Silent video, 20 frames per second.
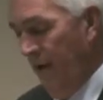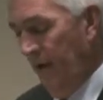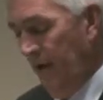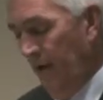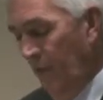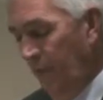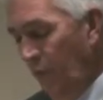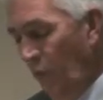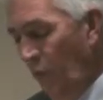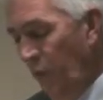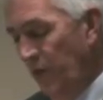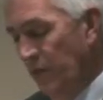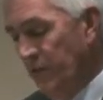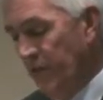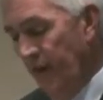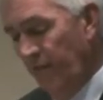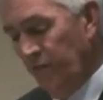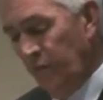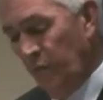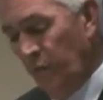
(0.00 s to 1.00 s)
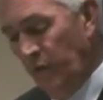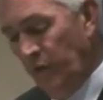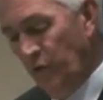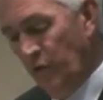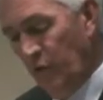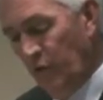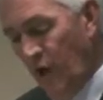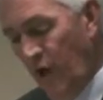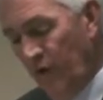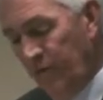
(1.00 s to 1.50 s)
A couple weeks after we
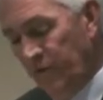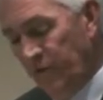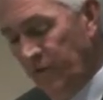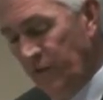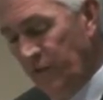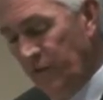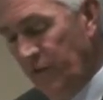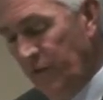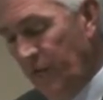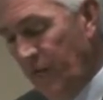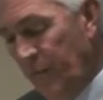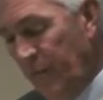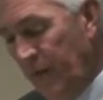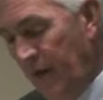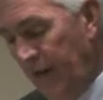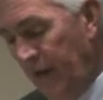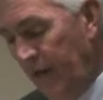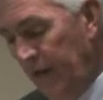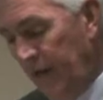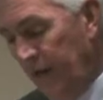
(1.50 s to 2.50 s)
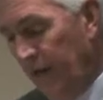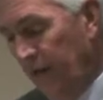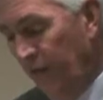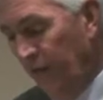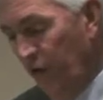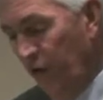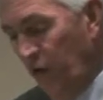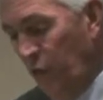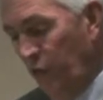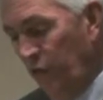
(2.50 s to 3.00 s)
took office this time, I had an
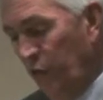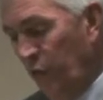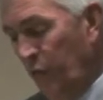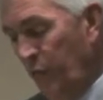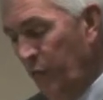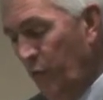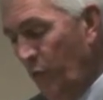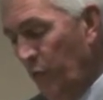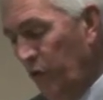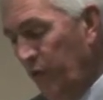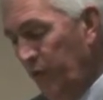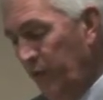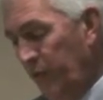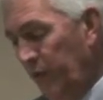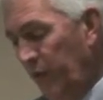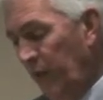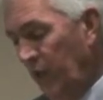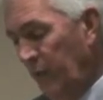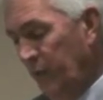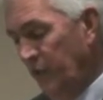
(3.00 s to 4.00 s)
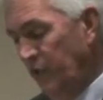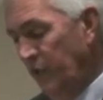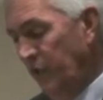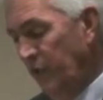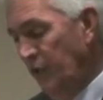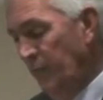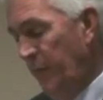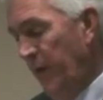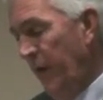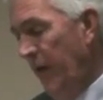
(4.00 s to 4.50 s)
interview with a reporter from the Columbus
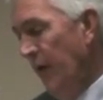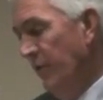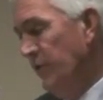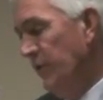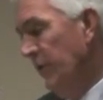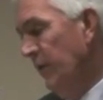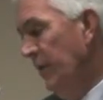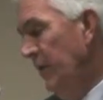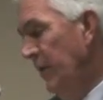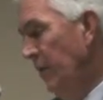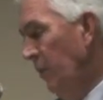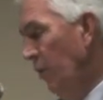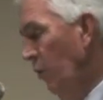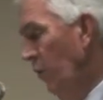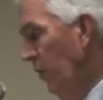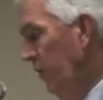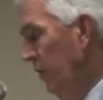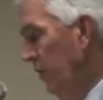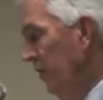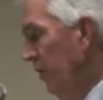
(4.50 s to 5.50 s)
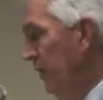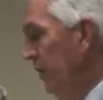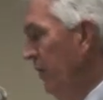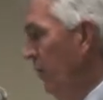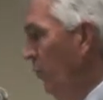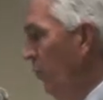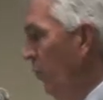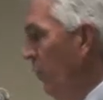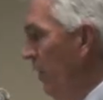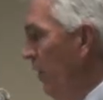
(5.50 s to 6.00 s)
Dispatch, and
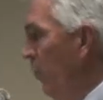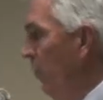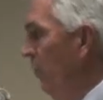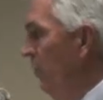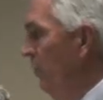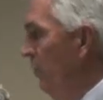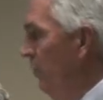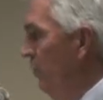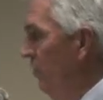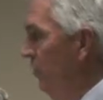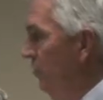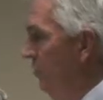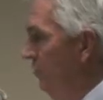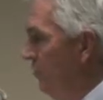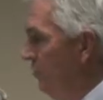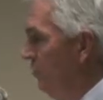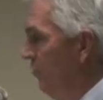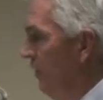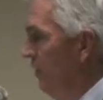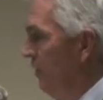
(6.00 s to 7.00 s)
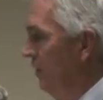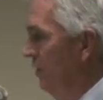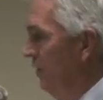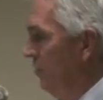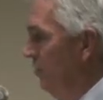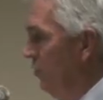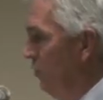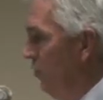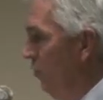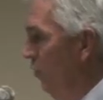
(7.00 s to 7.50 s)
what he wanted to do, the spin on
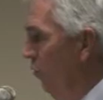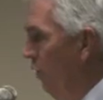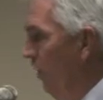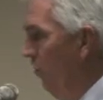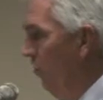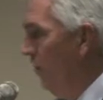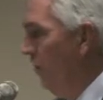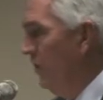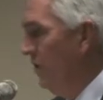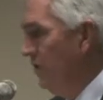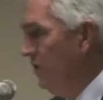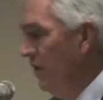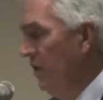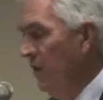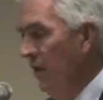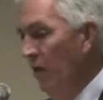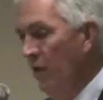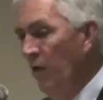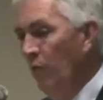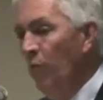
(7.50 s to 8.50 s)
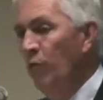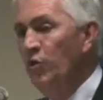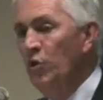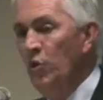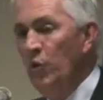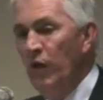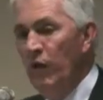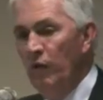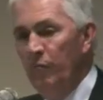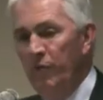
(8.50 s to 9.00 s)
his story was, when
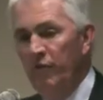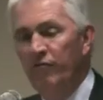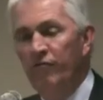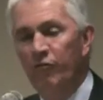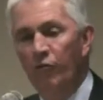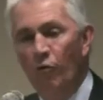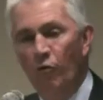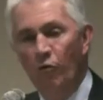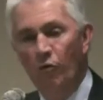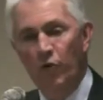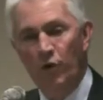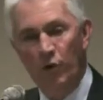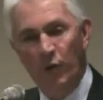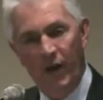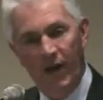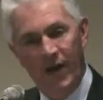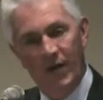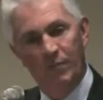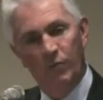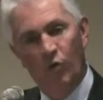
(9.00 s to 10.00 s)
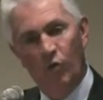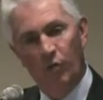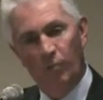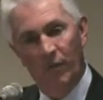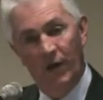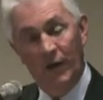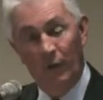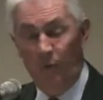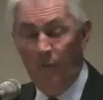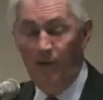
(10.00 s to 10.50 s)
you hear before you had more
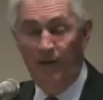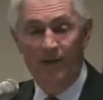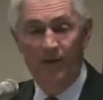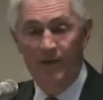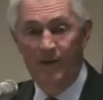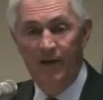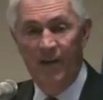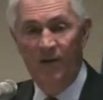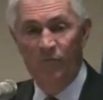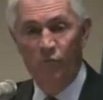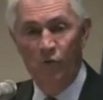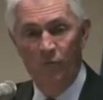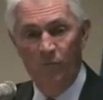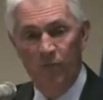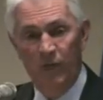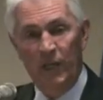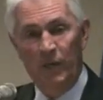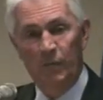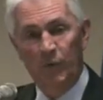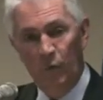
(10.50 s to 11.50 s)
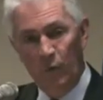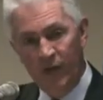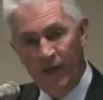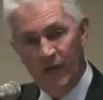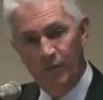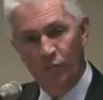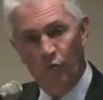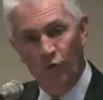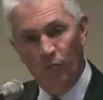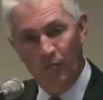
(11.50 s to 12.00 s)
money, we really didn't have more money, but we
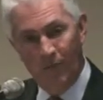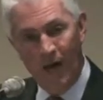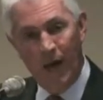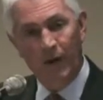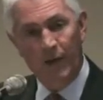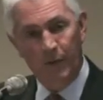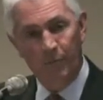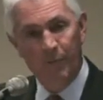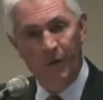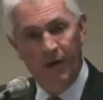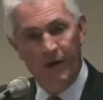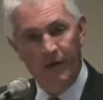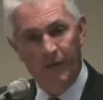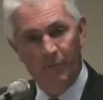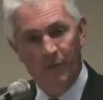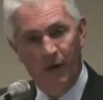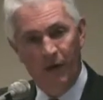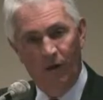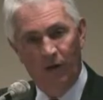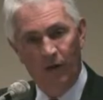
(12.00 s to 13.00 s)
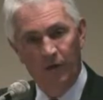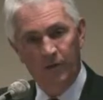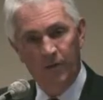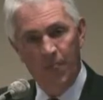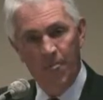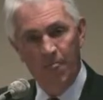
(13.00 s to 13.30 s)
had more buying power.